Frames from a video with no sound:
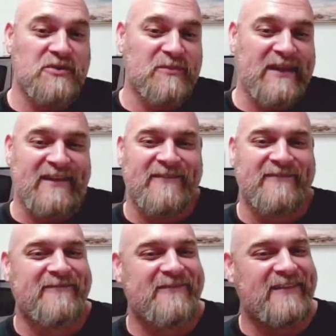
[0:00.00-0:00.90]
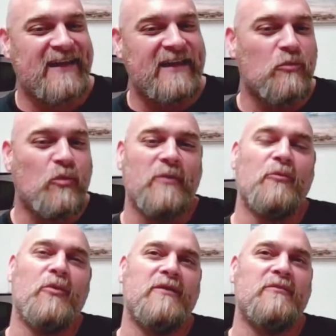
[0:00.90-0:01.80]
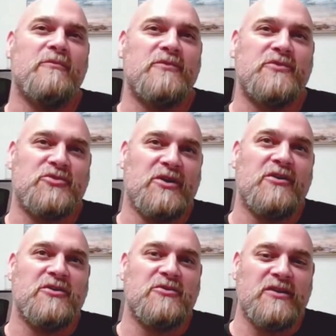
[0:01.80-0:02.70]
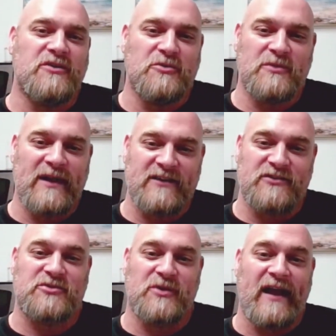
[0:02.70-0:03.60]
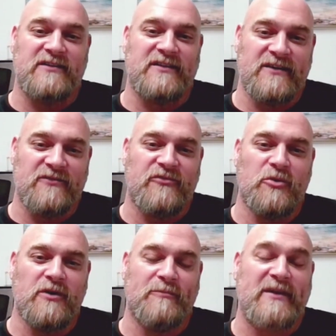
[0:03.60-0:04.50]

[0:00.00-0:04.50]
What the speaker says: to me. Like what triggered you to do like a Scratch thing for?